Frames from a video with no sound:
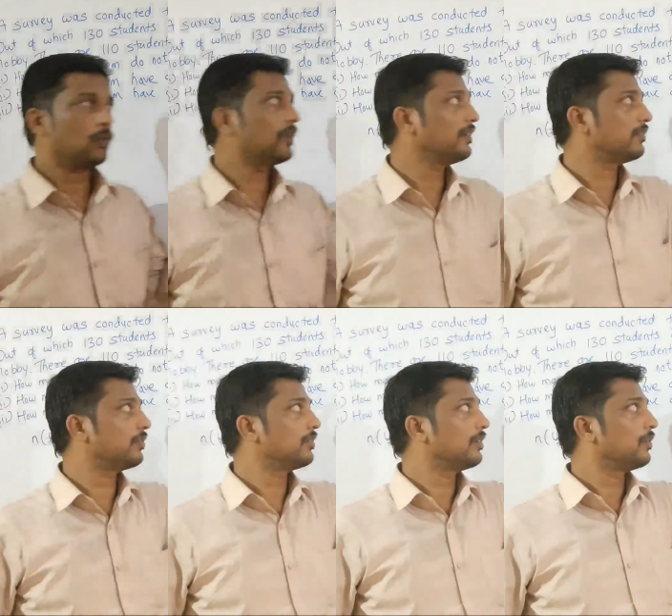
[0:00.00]

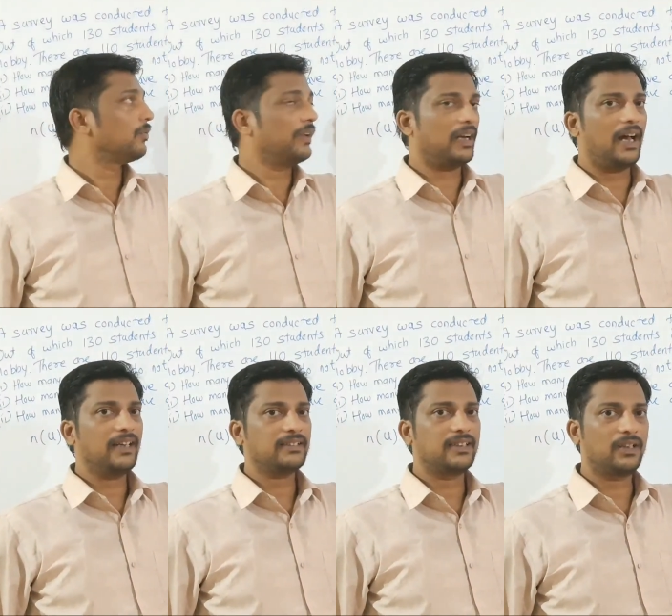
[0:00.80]
students were
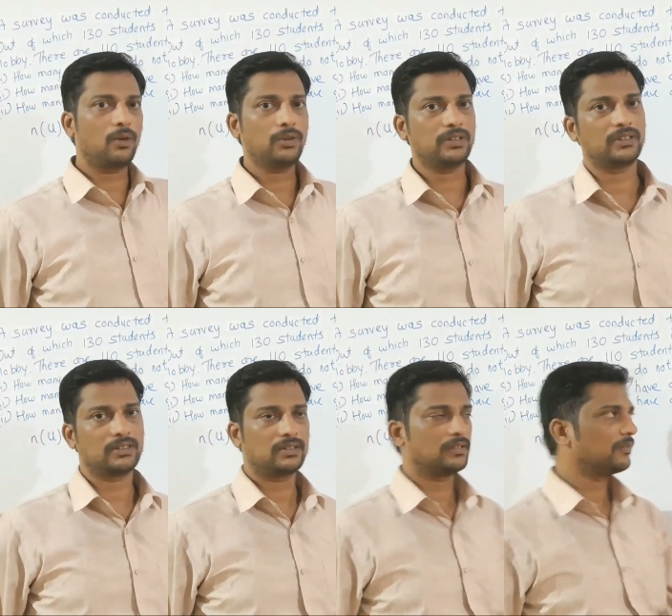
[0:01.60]
asked the
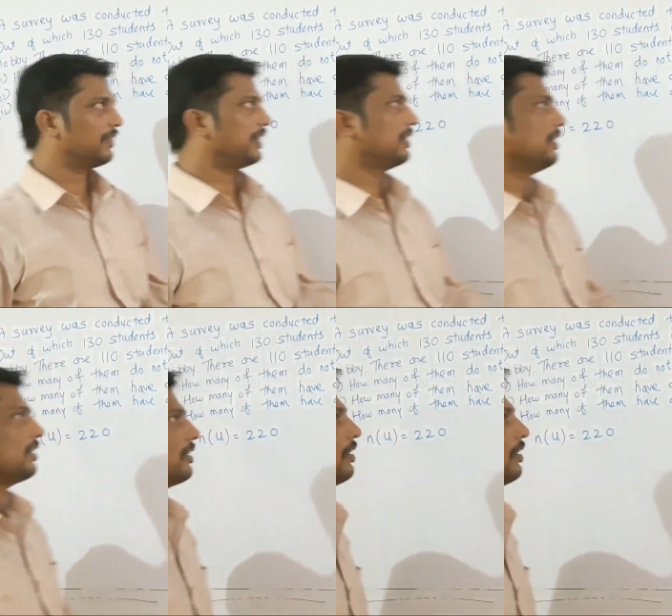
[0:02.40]
questions. Fine.